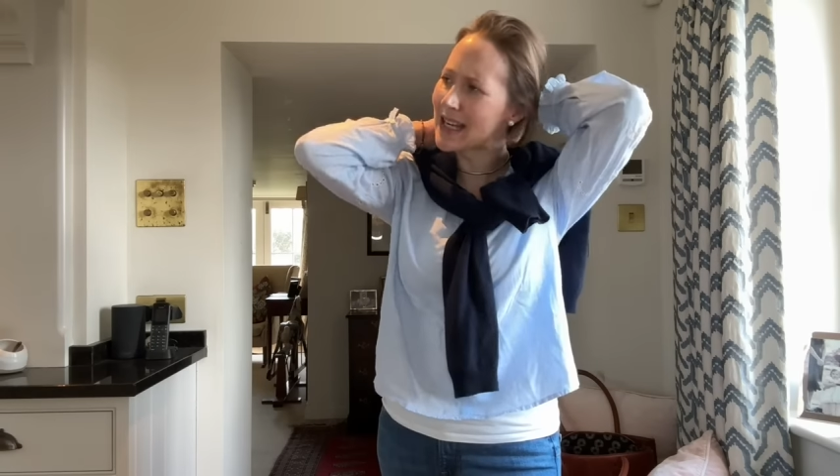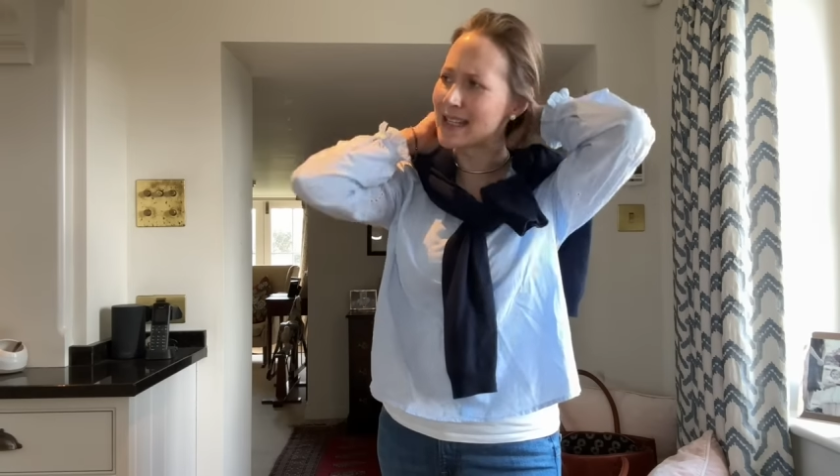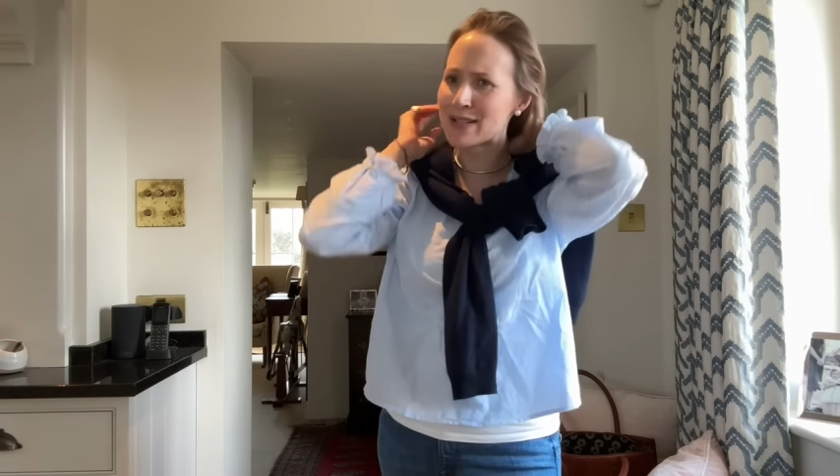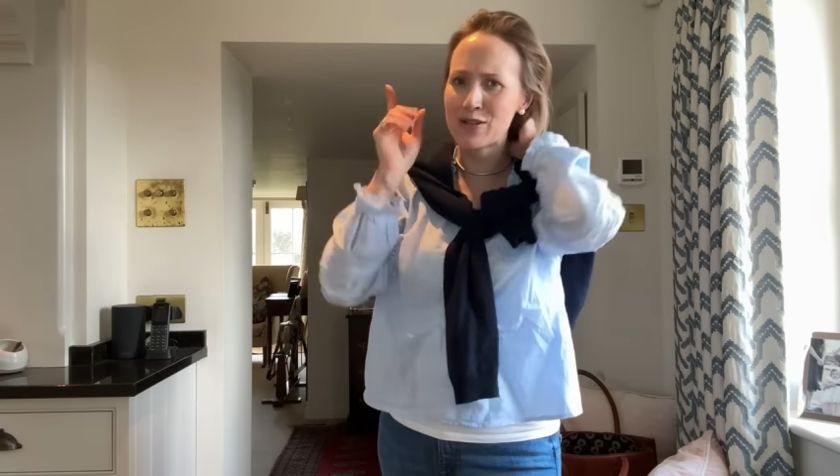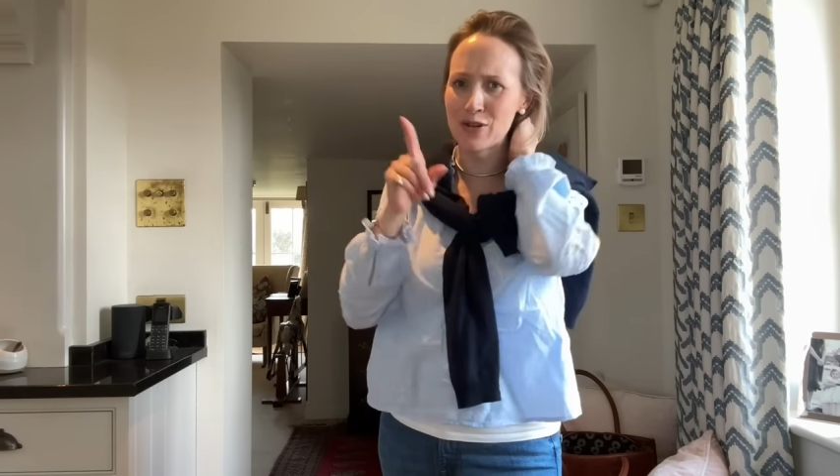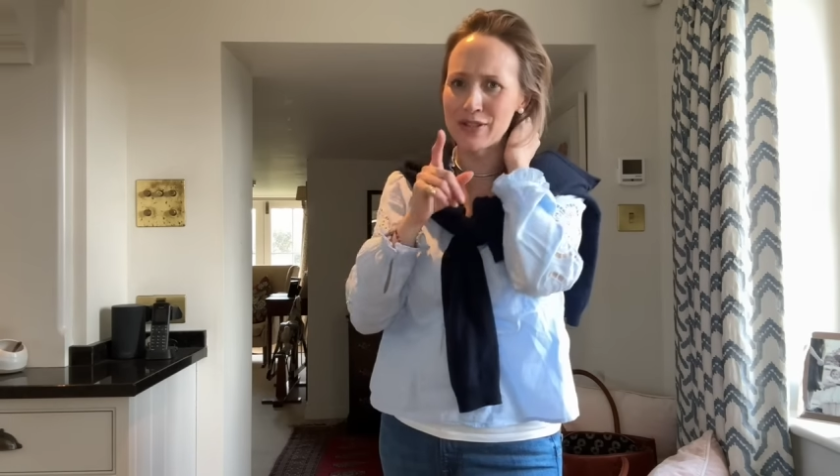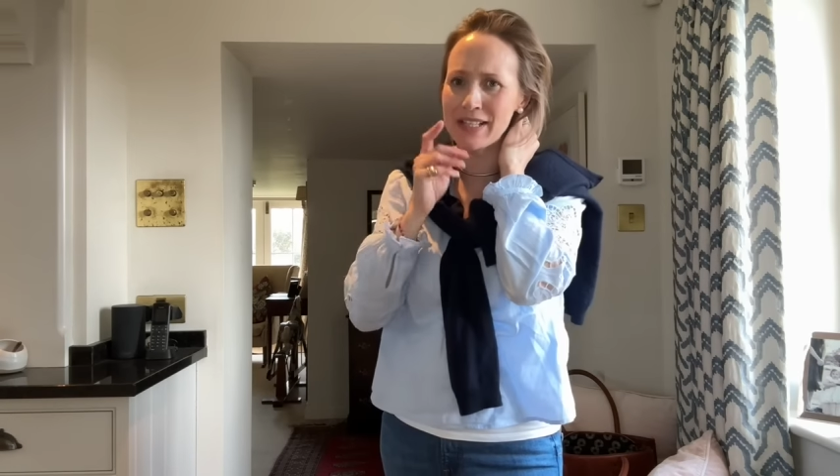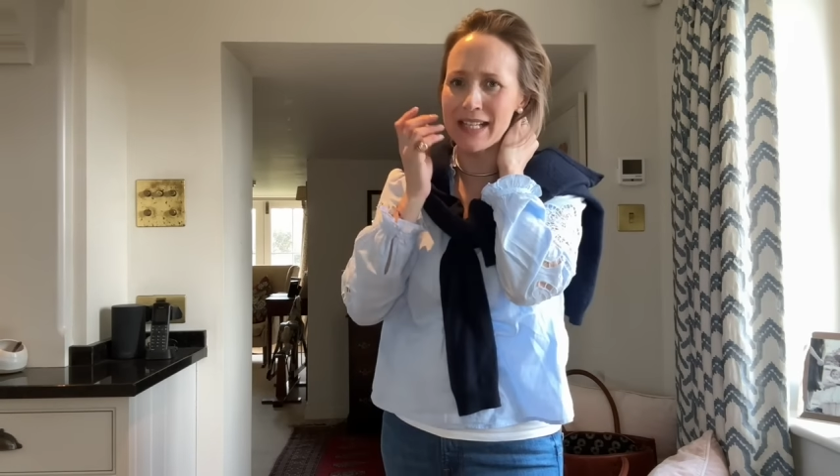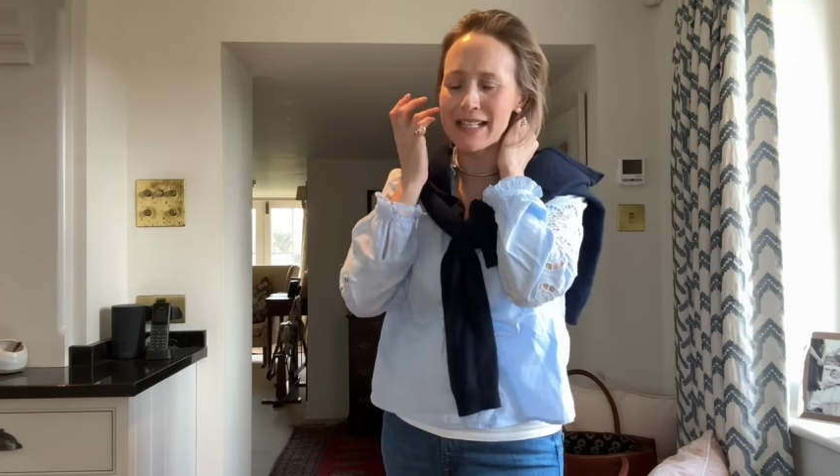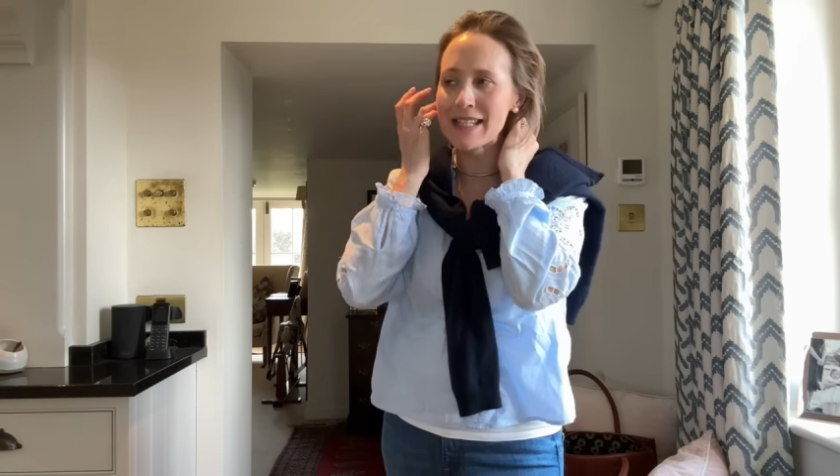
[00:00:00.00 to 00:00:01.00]
It's not
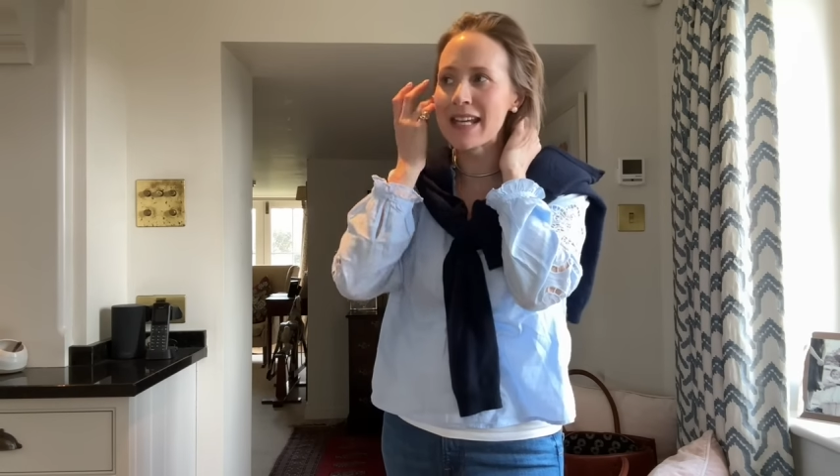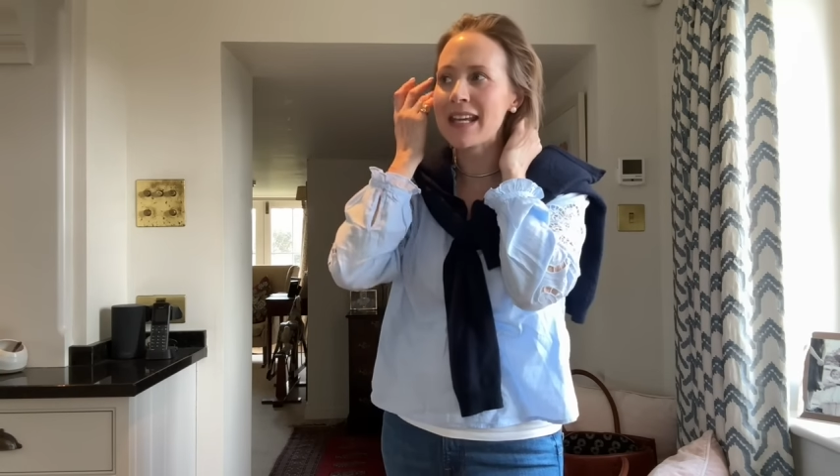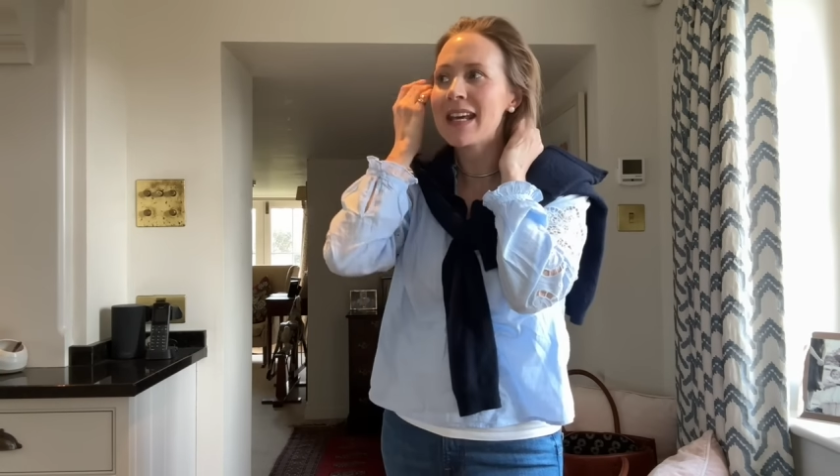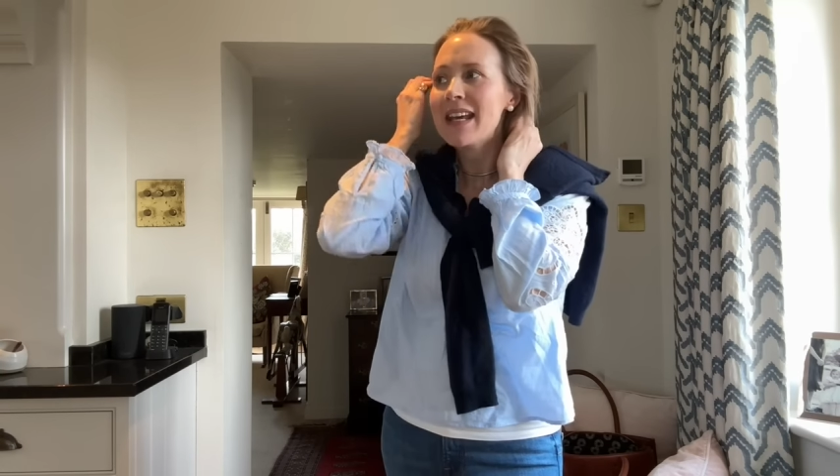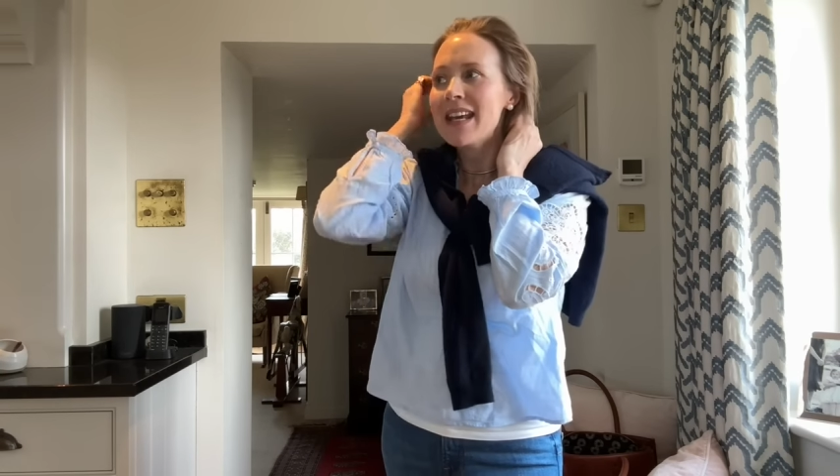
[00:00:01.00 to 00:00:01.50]
easy.